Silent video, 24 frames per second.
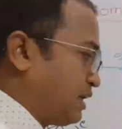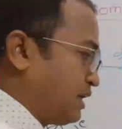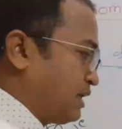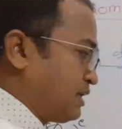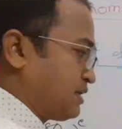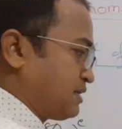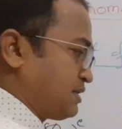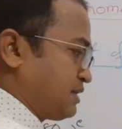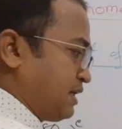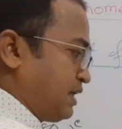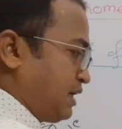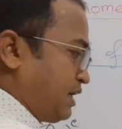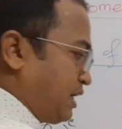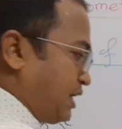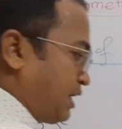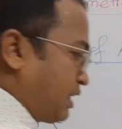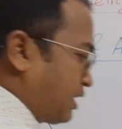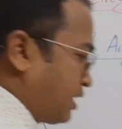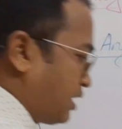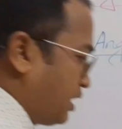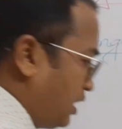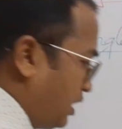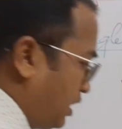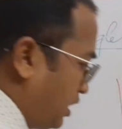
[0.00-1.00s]
and
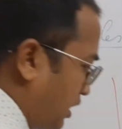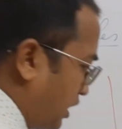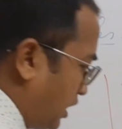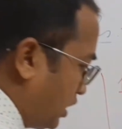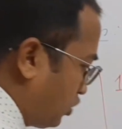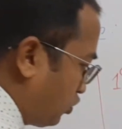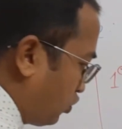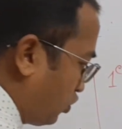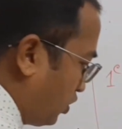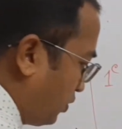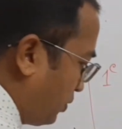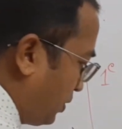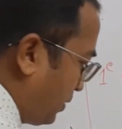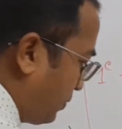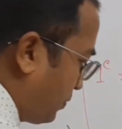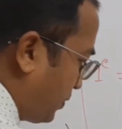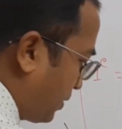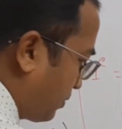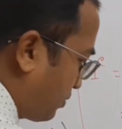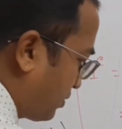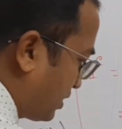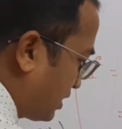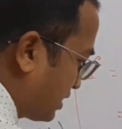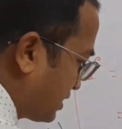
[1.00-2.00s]
second, it will be
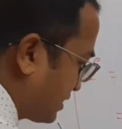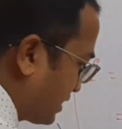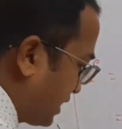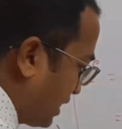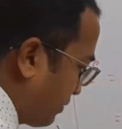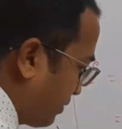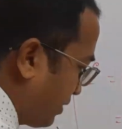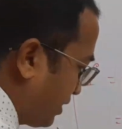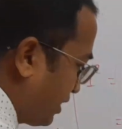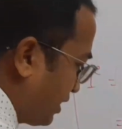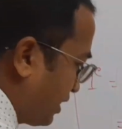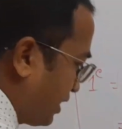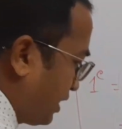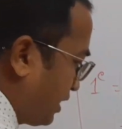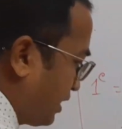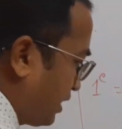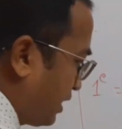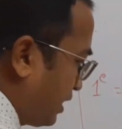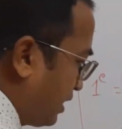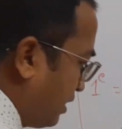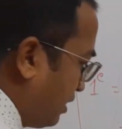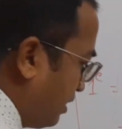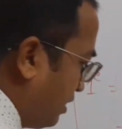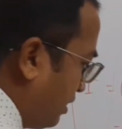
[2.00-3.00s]
57
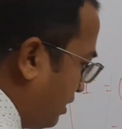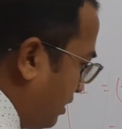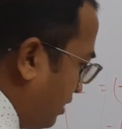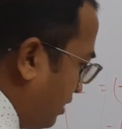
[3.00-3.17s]
degree